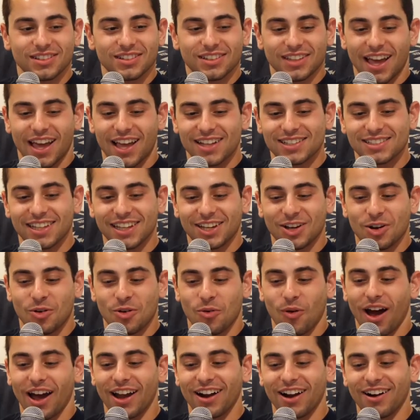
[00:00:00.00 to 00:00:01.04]
yeah, I'd say
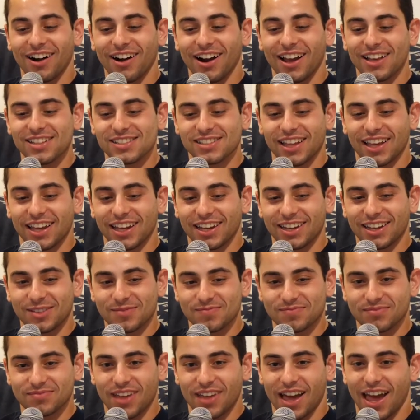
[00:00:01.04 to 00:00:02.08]
choir as like
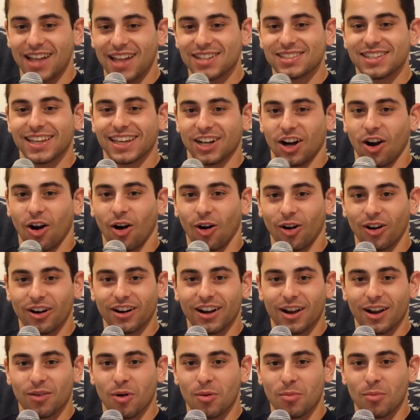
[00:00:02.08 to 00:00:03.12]
I had taken
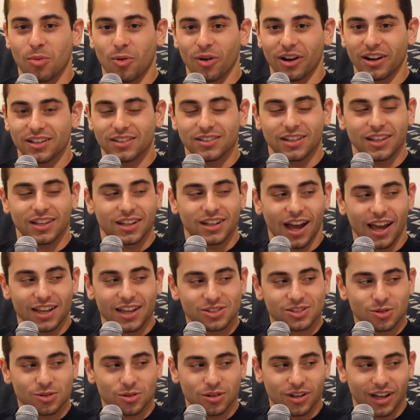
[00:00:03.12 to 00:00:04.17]
art at one point in, in high
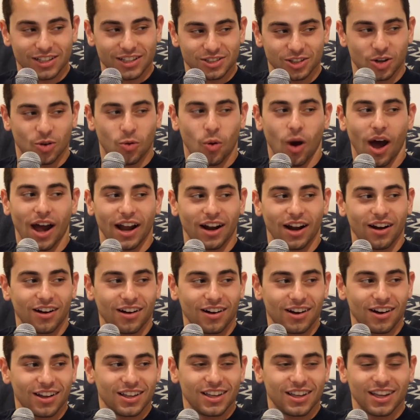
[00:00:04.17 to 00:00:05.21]
school. Yeah. I
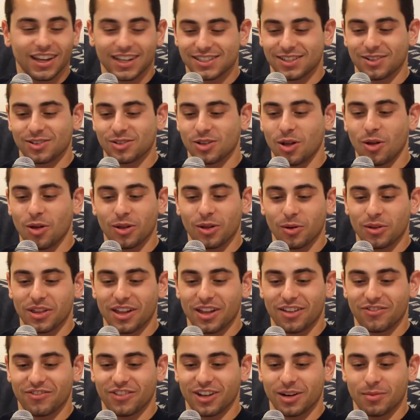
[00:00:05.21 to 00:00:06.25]
choir. Yeah. That was the only one
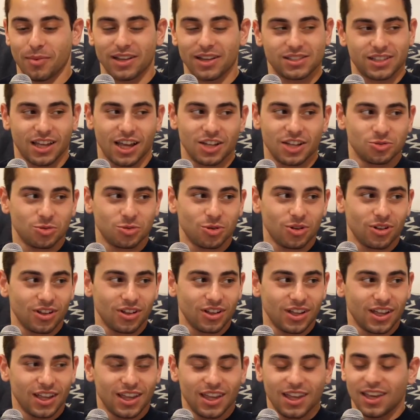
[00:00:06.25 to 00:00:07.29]
that fit in my
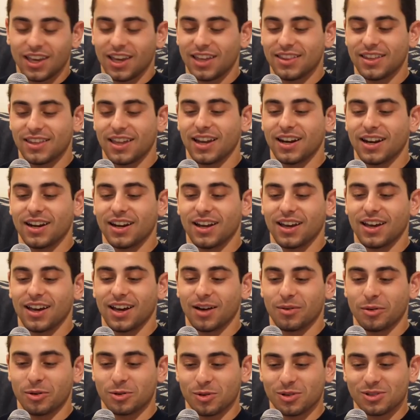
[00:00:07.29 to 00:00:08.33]
schedule. Mm-hmm. And then
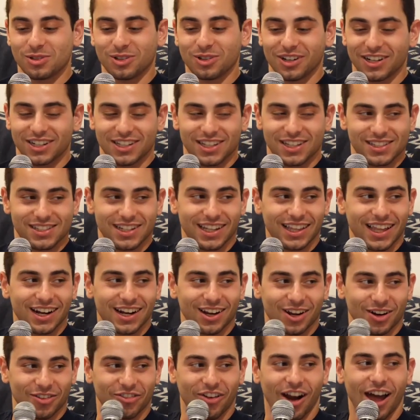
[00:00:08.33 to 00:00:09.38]
uh, we were supposed to go to
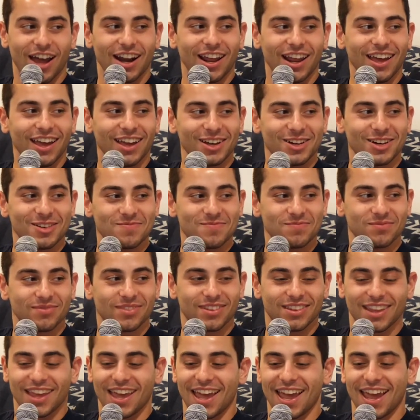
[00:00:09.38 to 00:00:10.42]
Disneyland on a Friday
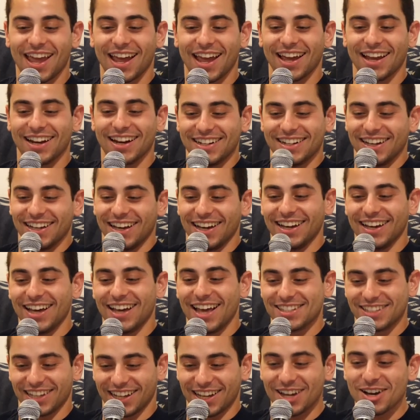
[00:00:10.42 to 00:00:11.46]
and uh,
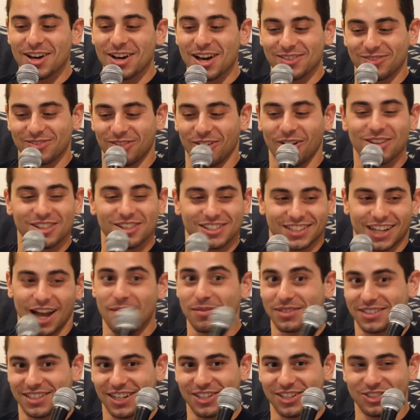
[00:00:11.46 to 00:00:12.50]
as like a for this
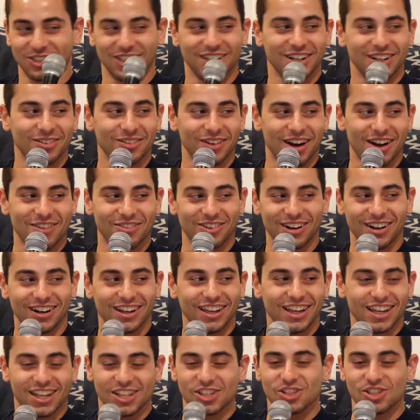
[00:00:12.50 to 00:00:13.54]
competition or whatever
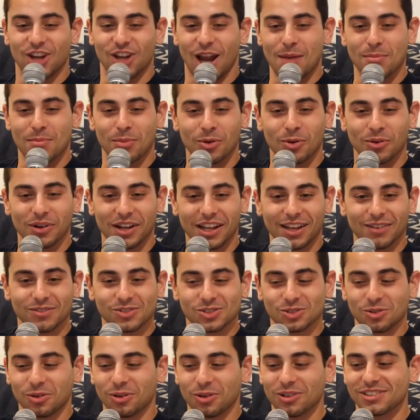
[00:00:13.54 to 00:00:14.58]
yeah. jamboree
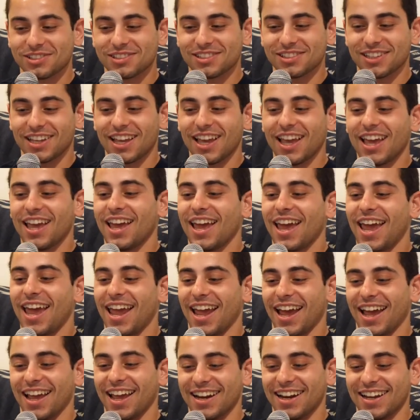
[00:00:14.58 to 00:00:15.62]
of sorts.
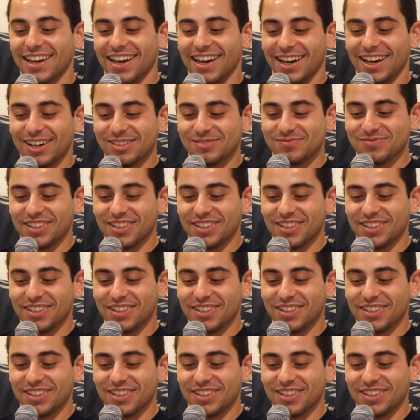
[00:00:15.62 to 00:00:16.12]
And um,